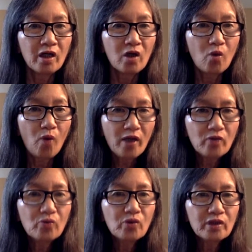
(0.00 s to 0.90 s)
what
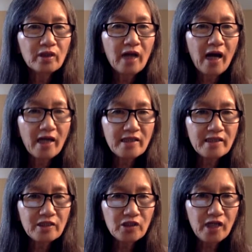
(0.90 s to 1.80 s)
would I
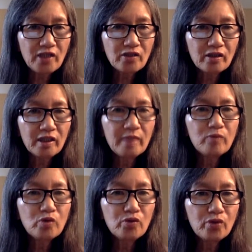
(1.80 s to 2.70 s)
suggest him
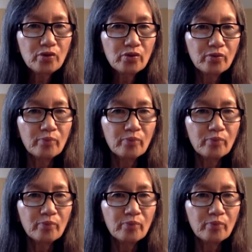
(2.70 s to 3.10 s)
to do